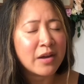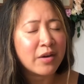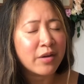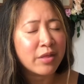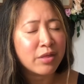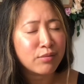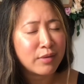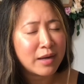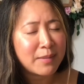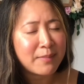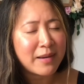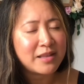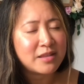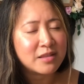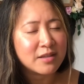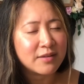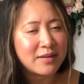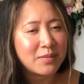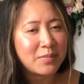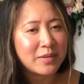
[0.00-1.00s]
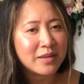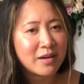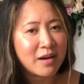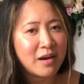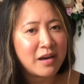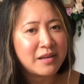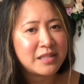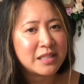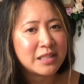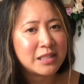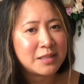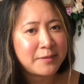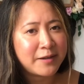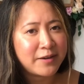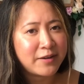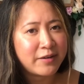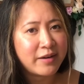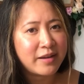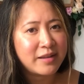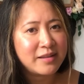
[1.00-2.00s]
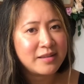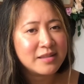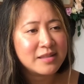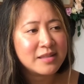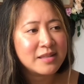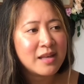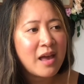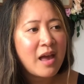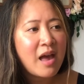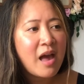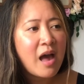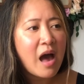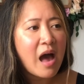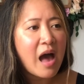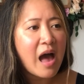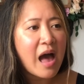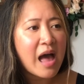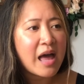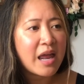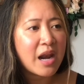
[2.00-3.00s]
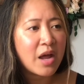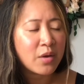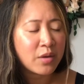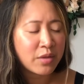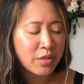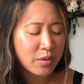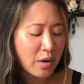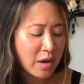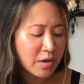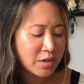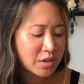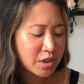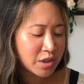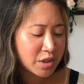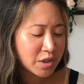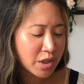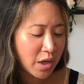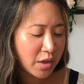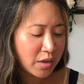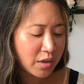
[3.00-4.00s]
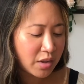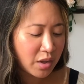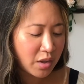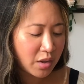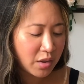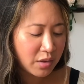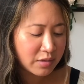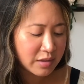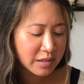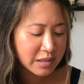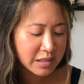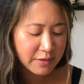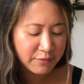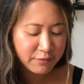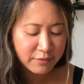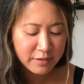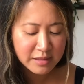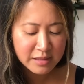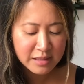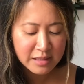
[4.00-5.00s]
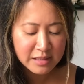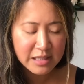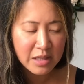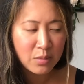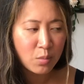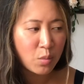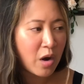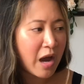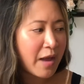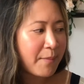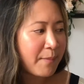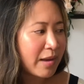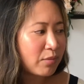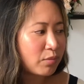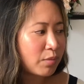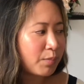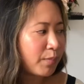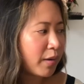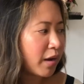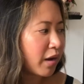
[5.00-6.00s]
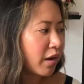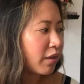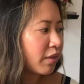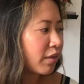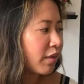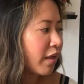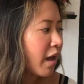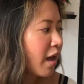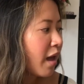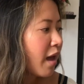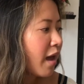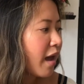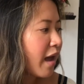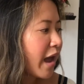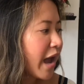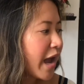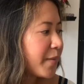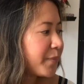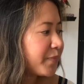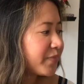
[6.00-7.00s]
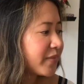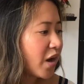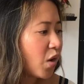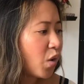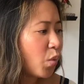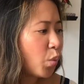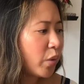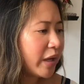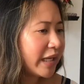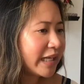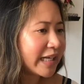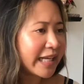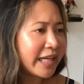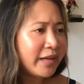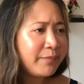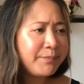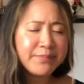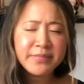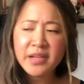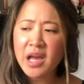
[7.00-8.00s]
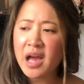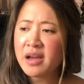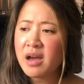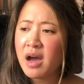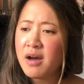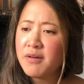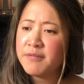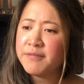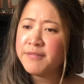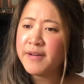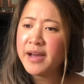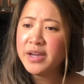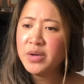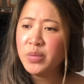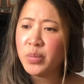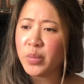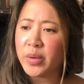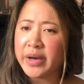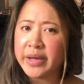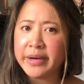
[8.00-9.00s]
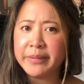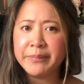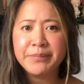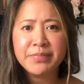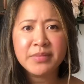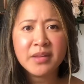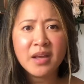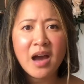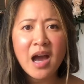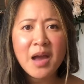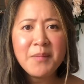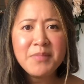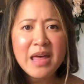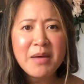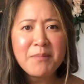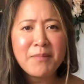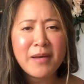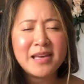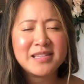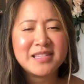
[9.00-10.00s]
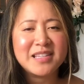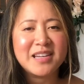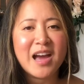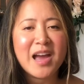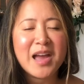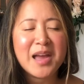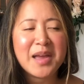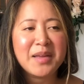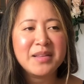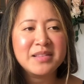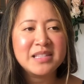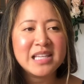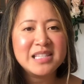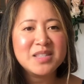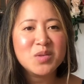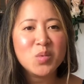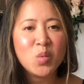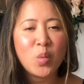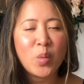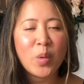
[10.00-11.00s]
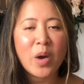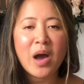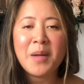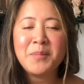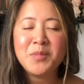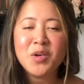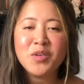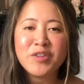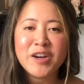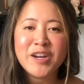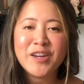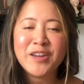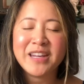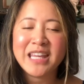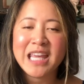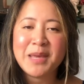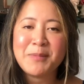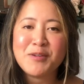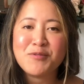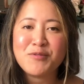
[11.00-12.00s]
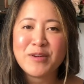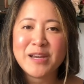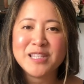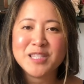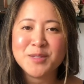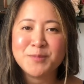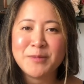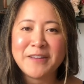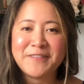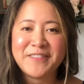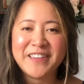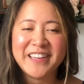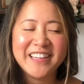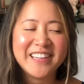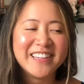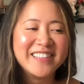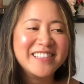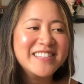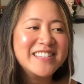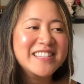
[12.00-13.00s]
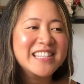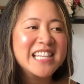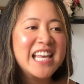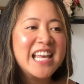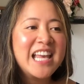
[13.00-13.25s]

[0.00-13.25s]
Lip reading: I got 3 made, sorry, with Cast Experience. And I thought I'd just show you the differences and what I made with both. Weirdly, I can't find one. I'm that person, I'm not very good at keeping rings on my fingers.